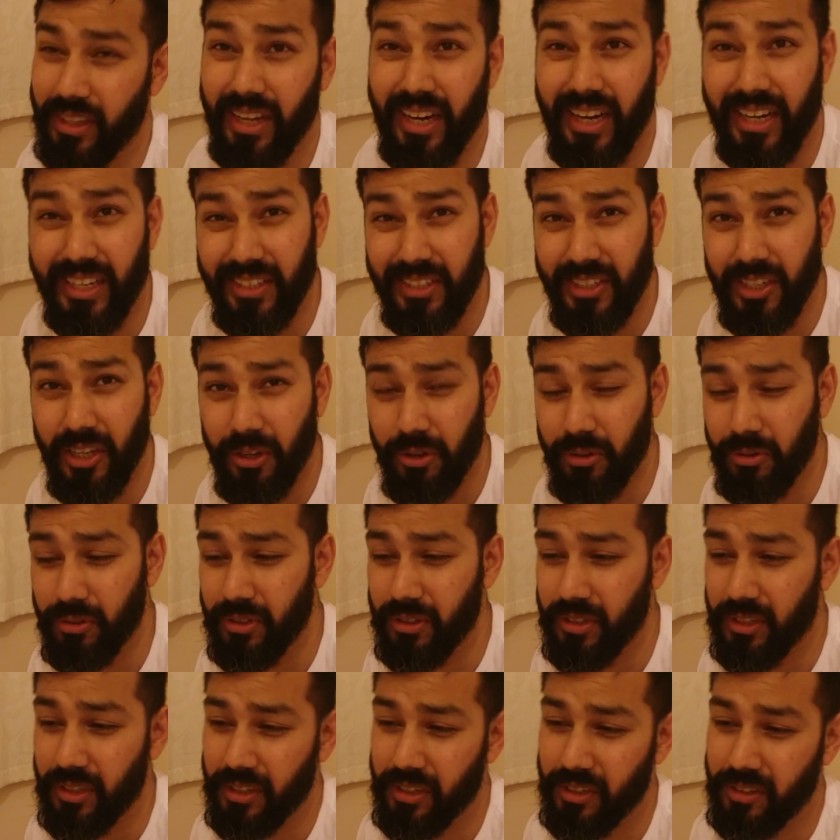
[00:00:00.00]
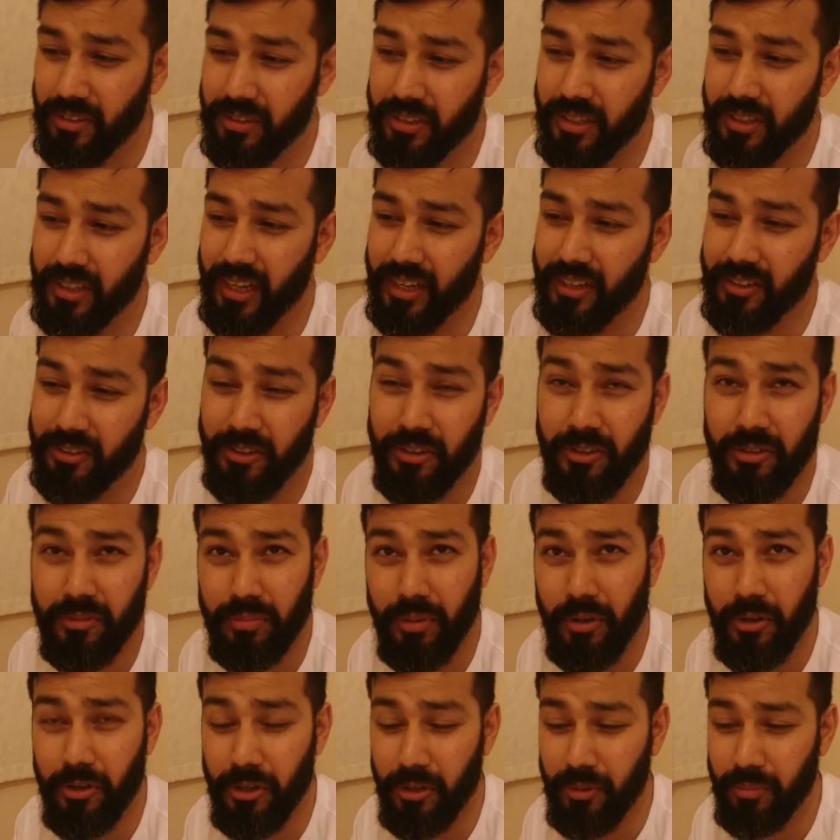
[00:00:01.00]
the unknown, the unknown
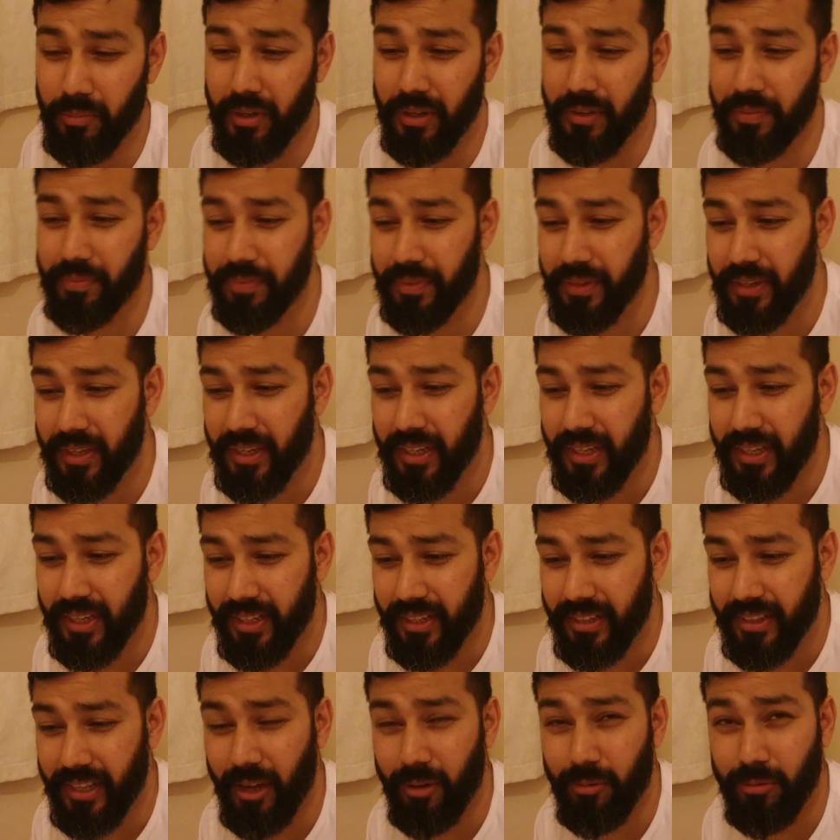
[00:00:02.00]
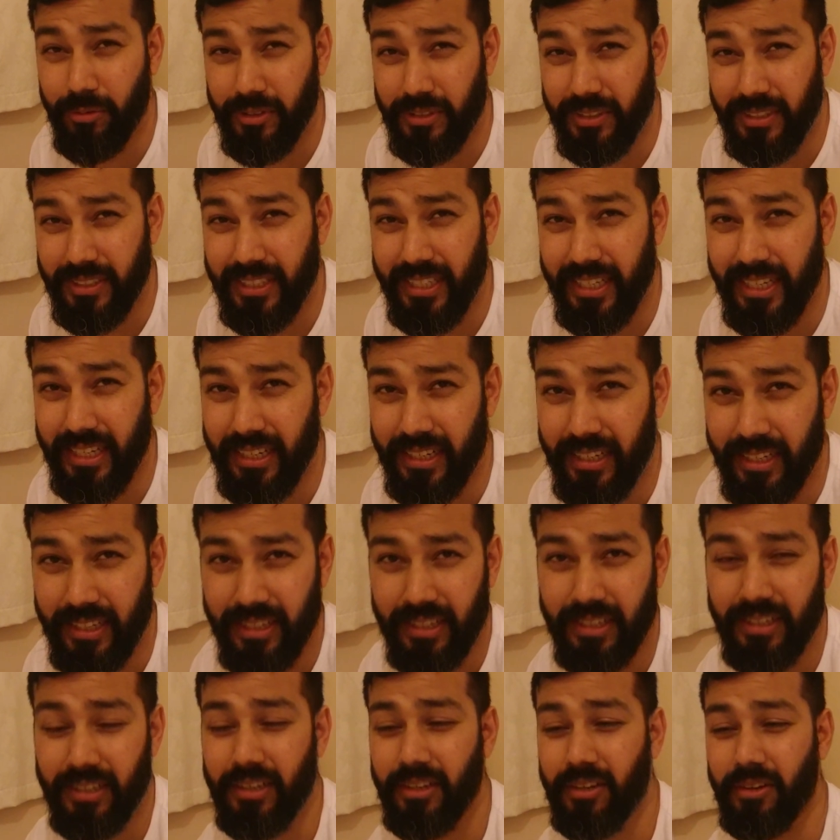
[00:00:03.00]
Pokemon that was there,
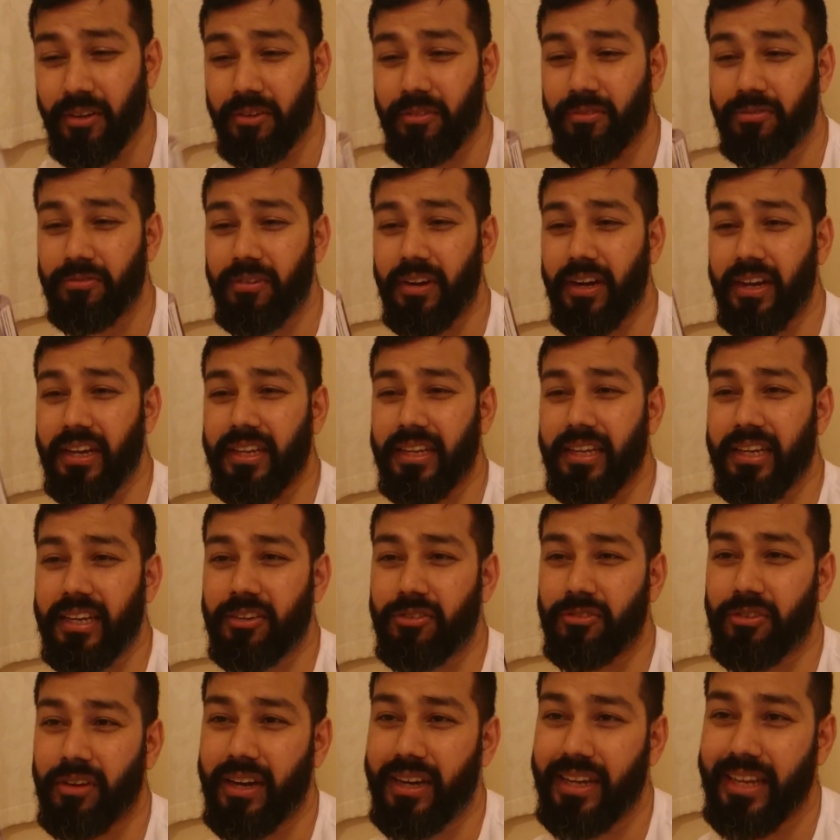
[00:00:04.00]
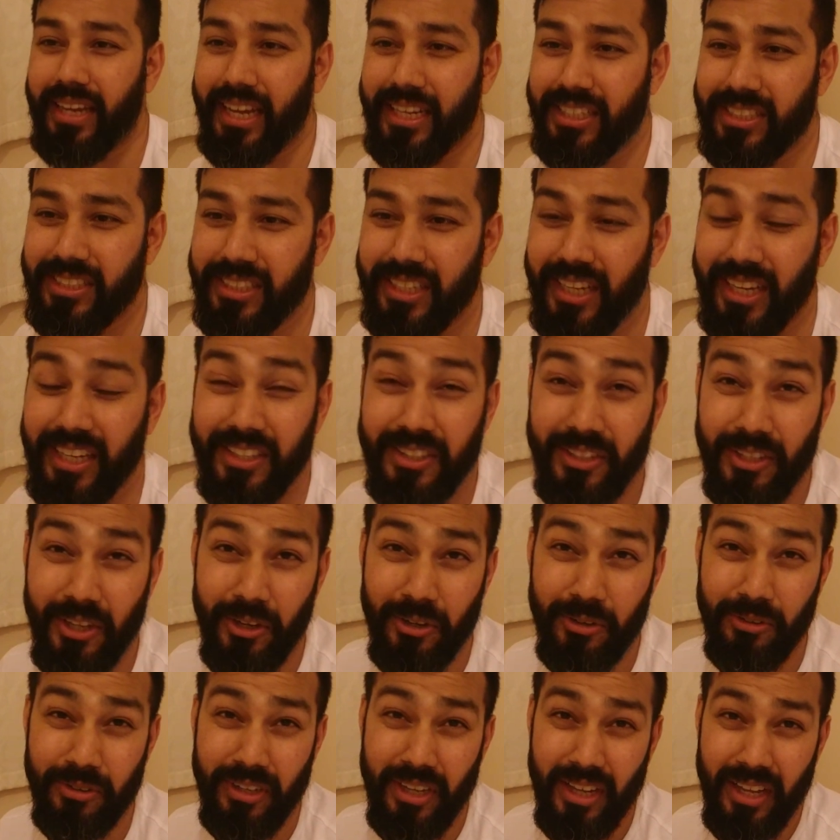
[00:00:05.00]
fighting and trying to catch the
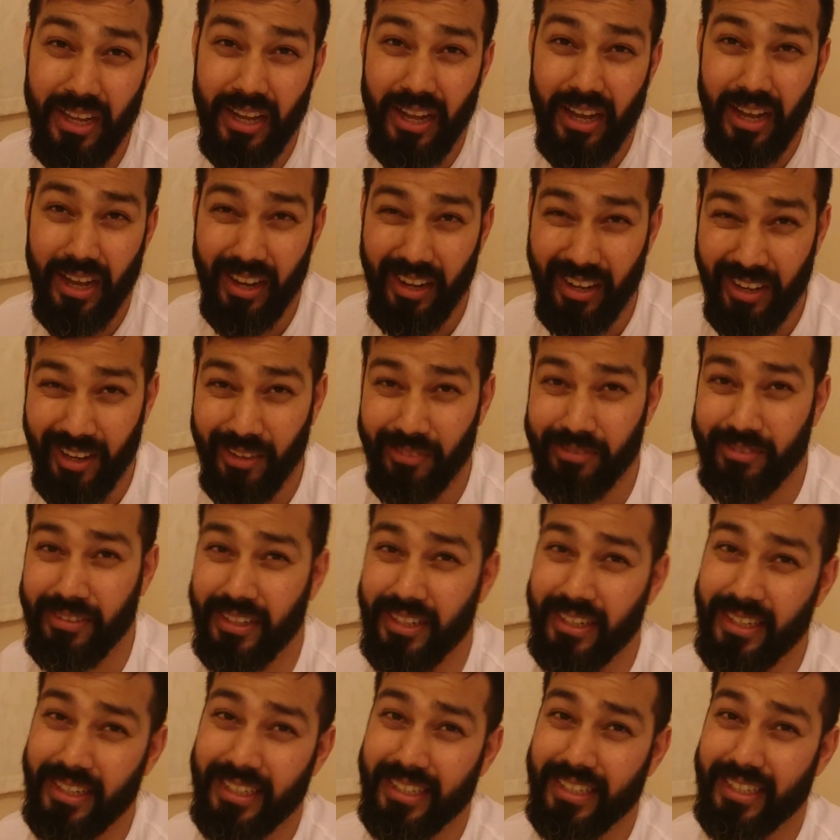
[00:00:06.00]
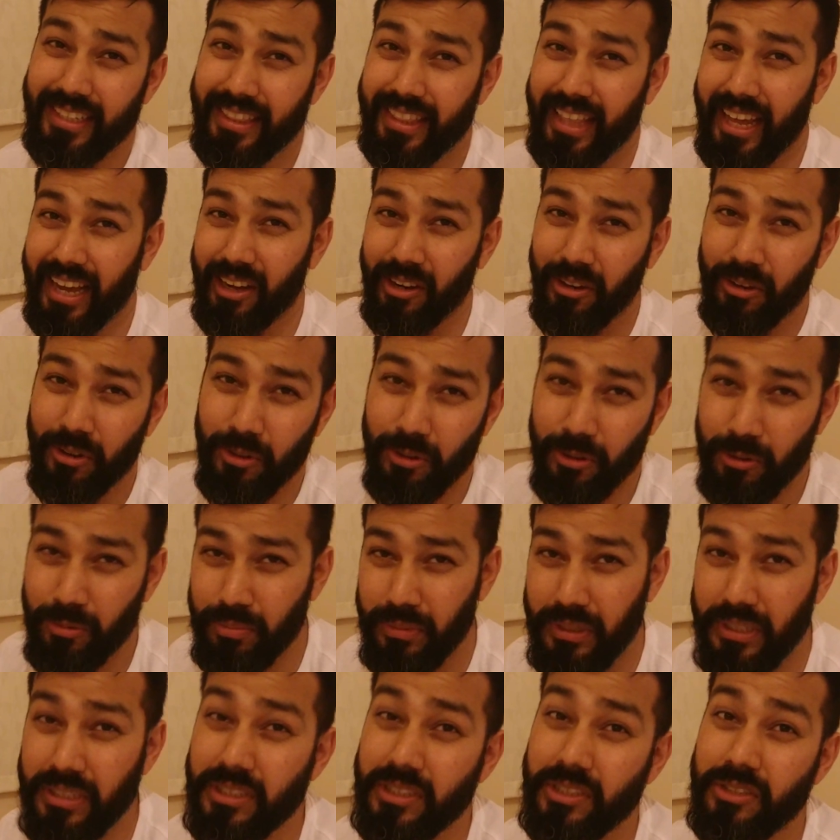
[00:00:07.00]
unknown. I loved that whole
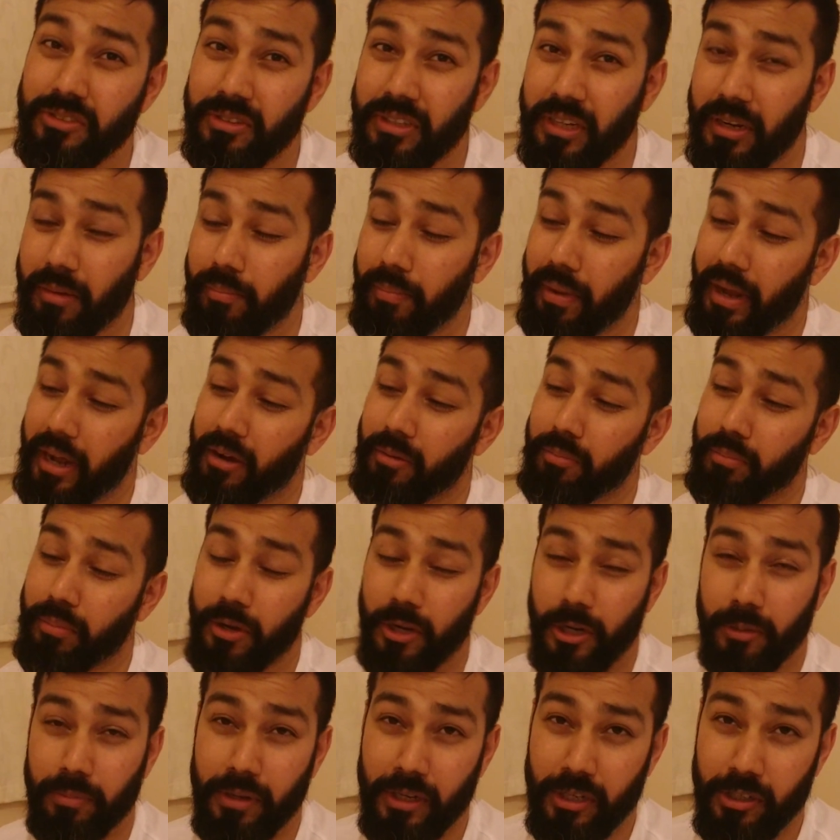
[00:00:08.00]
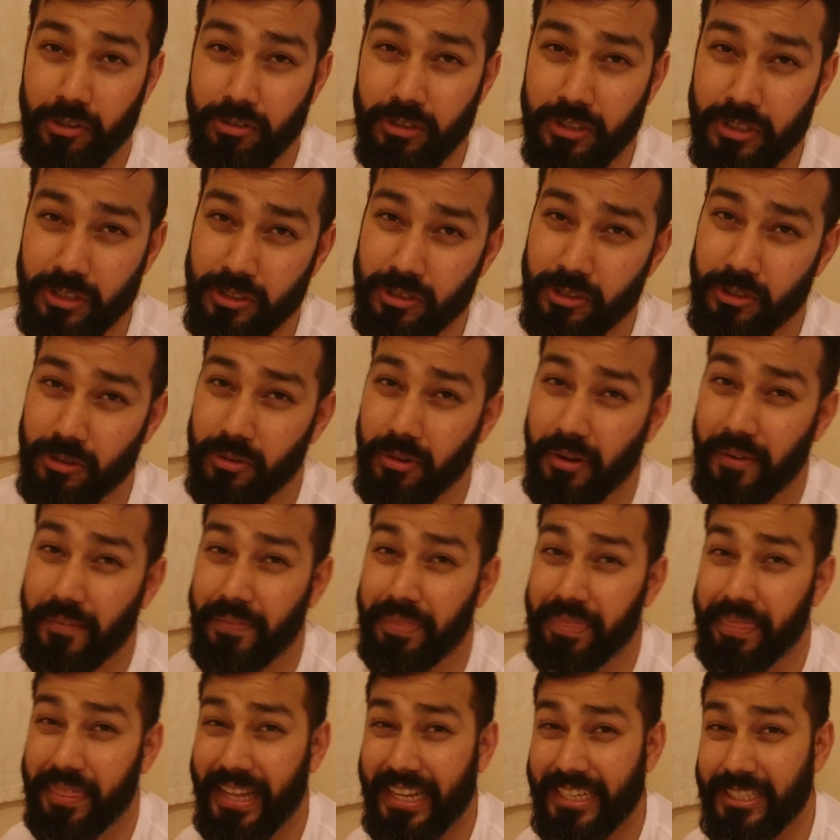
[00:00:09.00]
mystery about Pokemon Crystal.
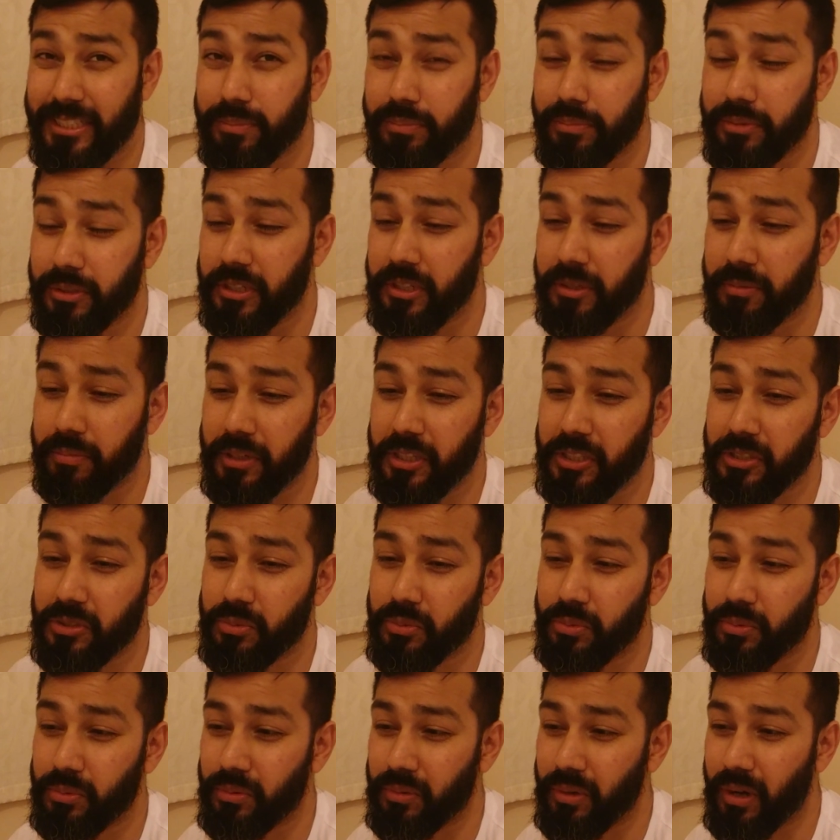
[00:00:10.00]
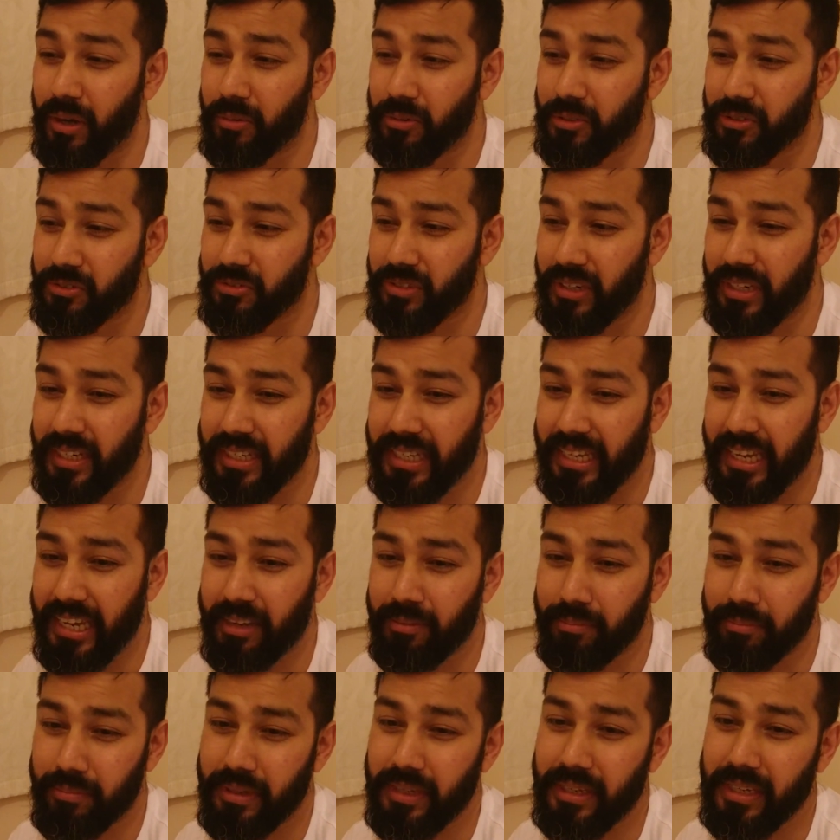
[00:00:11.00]
That's pretty much what was really
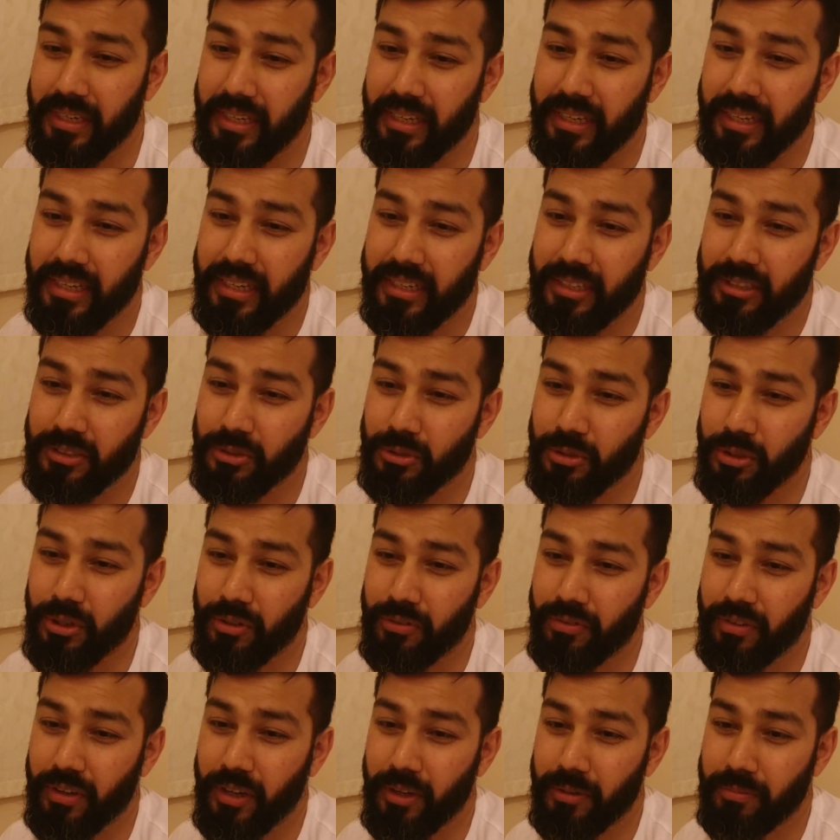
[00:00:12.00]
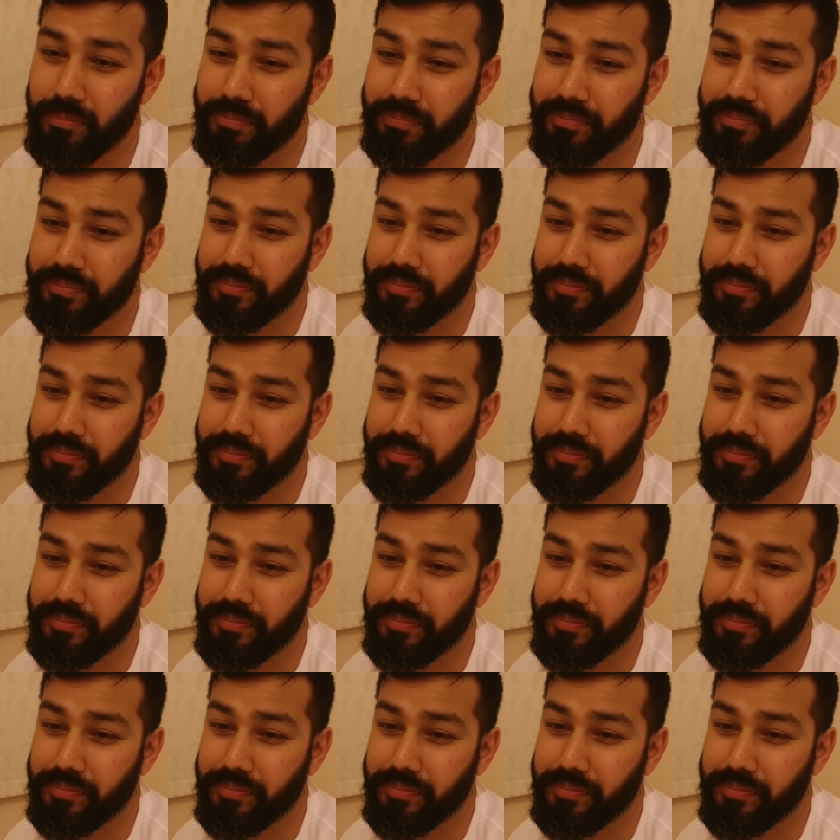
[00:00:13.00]
getting me sort of